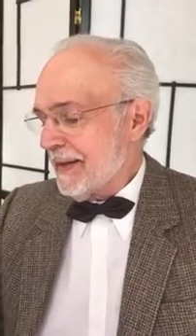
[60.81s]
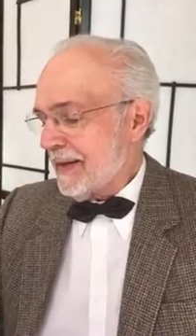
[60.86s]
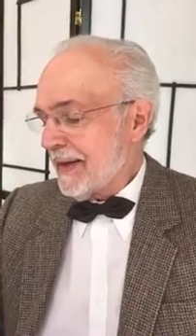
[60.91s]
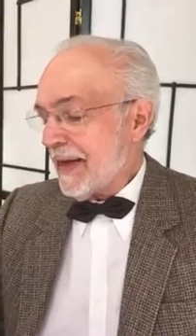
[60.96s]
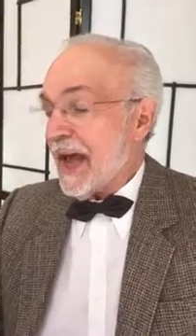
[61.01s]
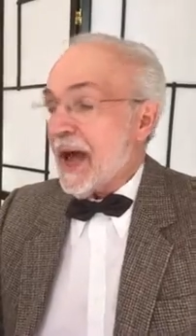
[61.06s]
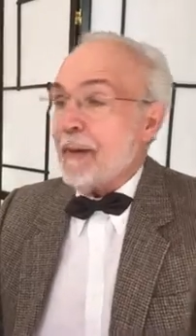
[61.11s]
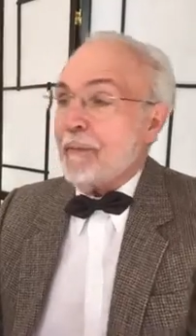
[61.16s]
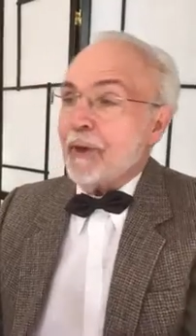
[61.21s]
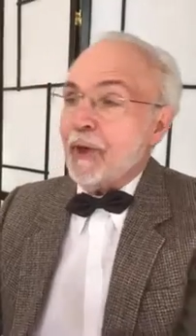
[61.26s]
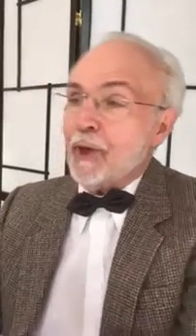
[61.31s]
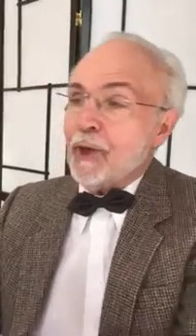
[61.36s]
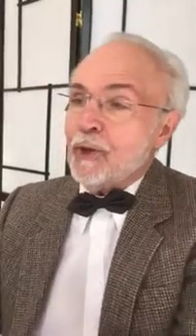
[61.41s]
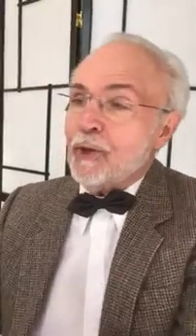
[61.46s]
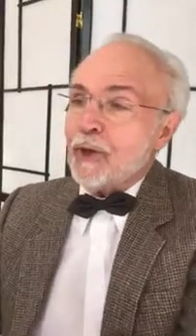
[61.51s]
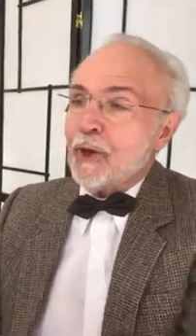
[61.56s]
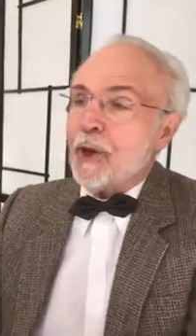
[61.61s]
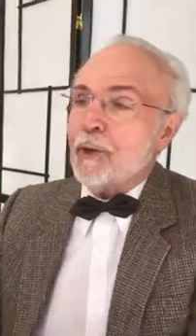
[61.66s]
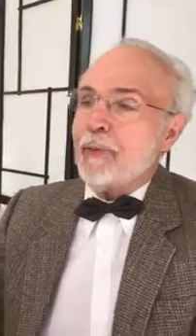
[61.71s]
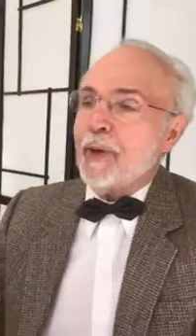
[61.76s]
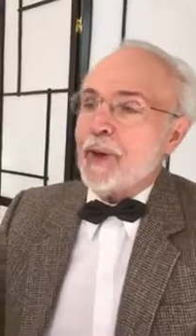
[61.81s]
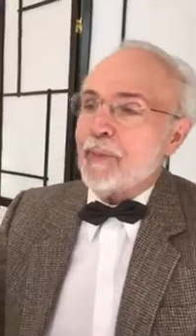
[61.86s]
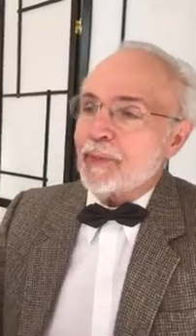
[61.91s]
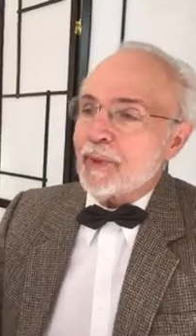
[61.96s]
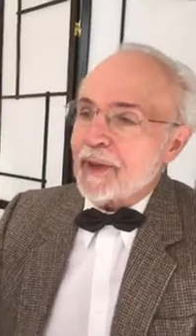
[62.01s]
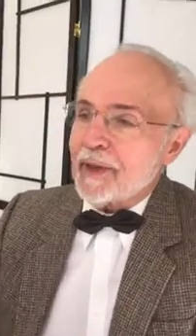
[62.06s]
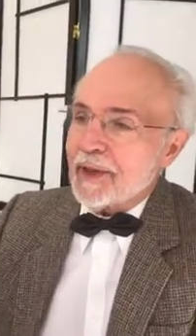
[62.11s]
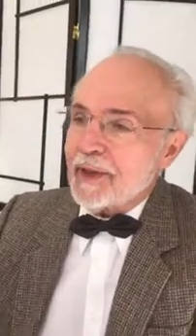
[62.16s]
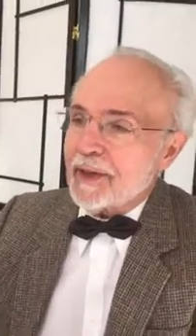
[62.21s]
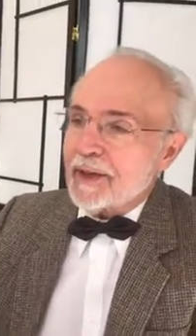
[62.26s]
Now how many of you good
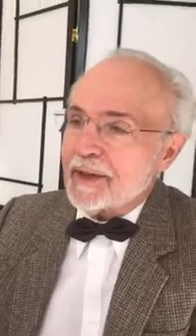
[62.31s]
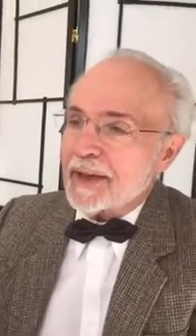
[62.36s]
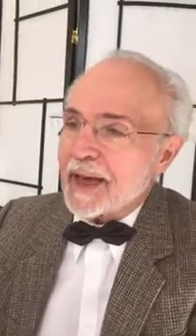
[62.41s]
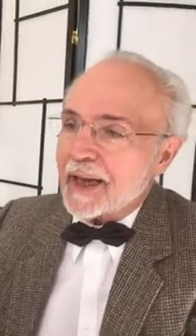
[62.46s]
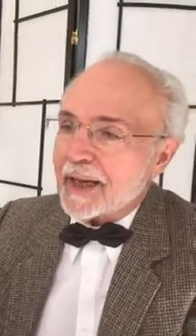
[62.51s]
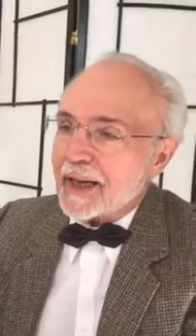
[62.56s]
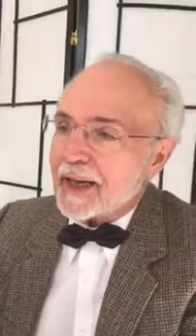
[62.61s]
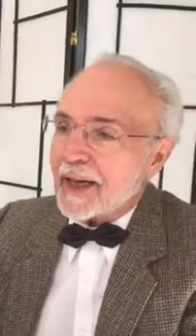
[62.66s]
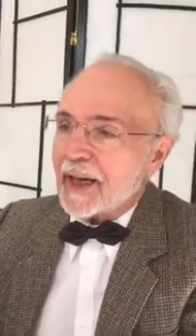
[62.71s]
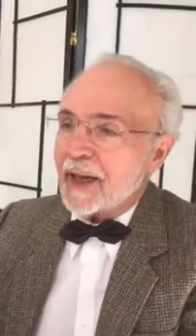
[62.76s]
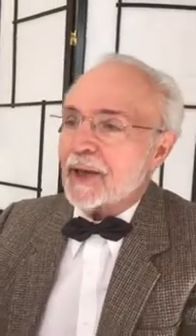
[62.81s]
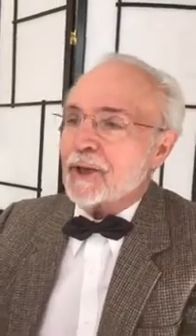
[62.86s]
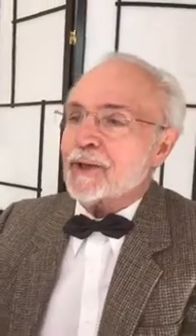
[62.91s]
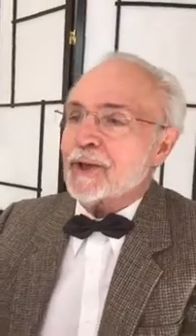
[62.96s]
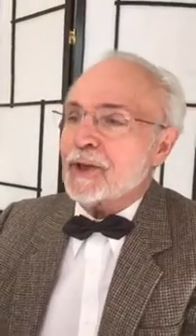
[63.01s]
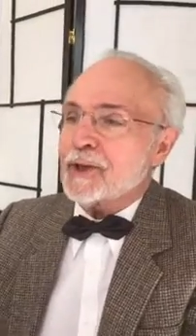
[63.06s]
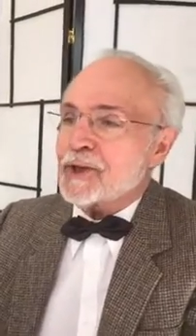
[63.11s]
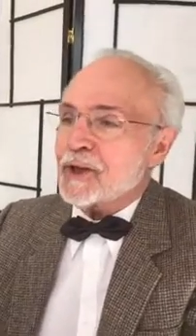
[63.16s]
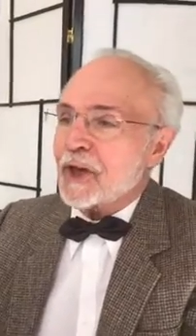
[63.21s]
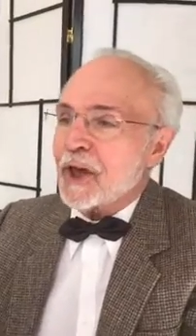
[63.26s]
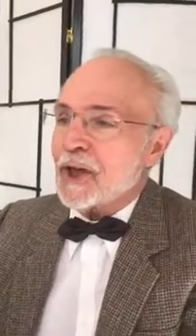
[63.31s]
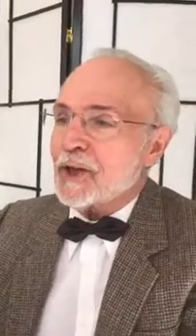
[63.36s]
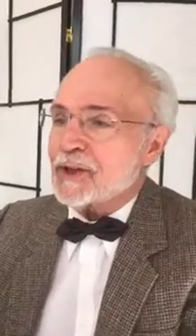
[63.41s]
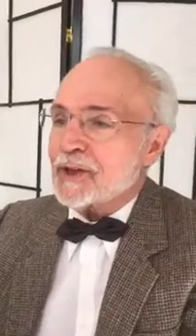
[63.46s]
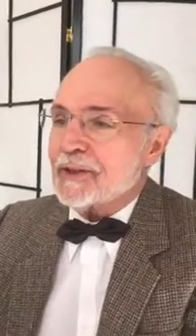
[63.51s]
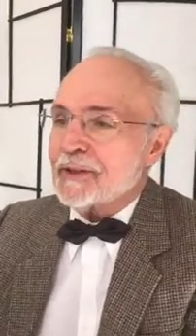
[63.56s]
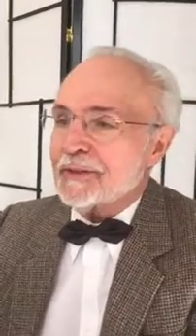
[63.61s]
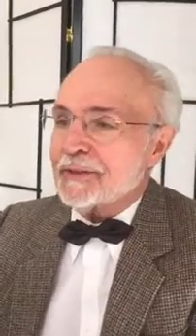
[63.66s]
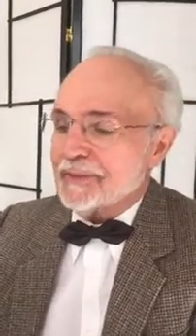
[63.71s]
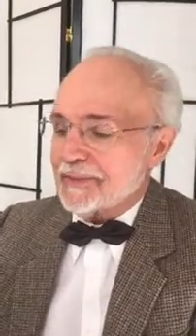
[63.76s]
people in here got a college education?